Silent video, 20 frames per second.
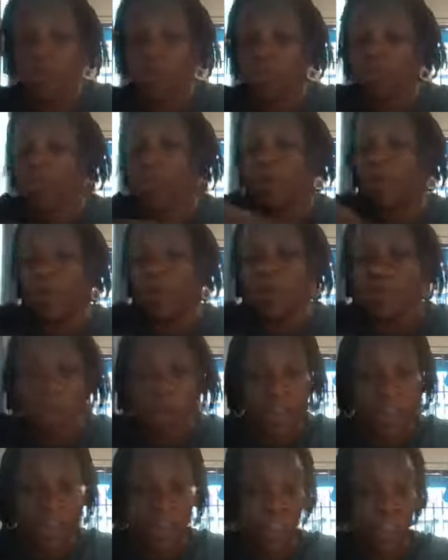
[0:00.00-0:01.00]
or the other
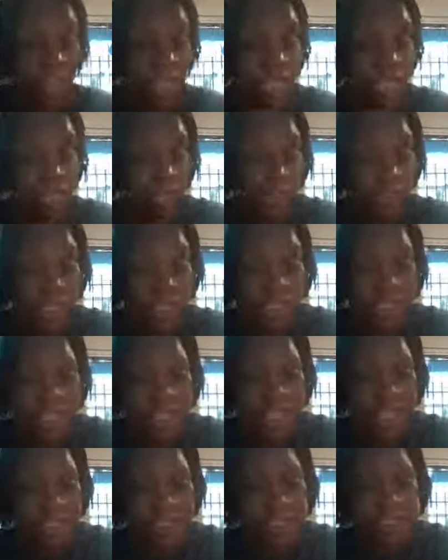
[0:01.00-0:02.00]
people at the table can
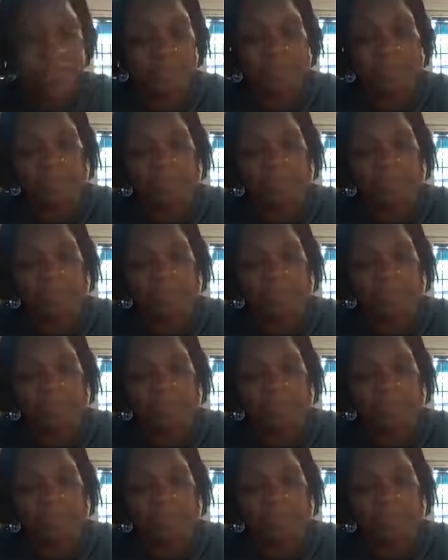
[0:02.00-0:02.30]
guess